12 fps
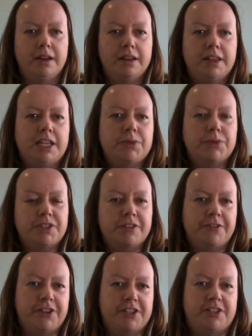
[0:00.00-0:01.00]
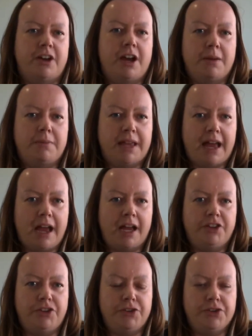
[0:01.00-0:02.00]
This was the first time that I
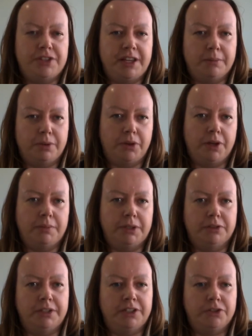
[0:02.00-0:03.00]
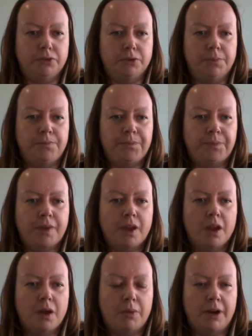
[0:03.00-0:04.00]
had used the employability tool.
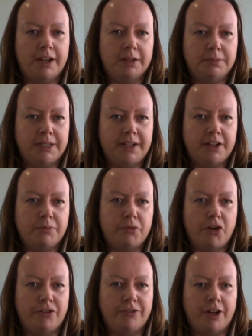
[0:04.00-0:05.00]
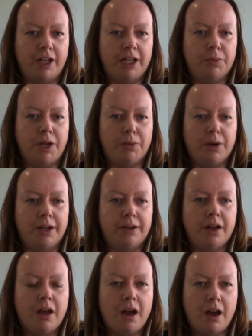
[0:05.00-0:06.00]
When I completed a profile in week 1,
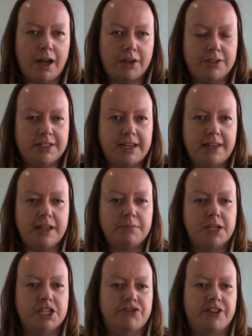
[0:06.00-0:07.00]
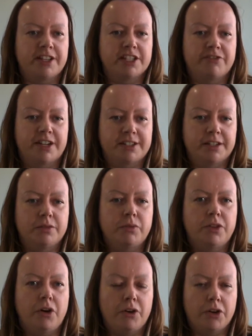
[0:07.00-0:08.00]
I could see that my strengths rested
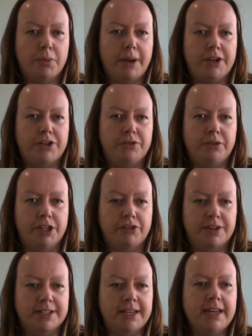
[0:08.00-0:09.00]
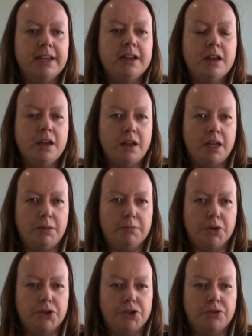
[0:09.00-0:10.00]
with occupational literacy,
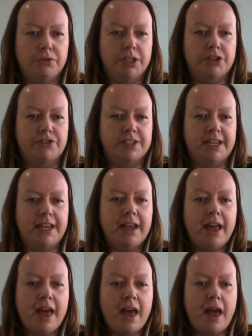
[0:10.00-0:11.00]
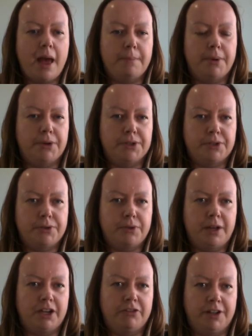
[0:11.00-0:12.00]
emotional literacy, and personal
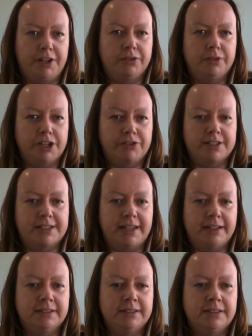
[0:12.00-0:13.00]
and critical literacy.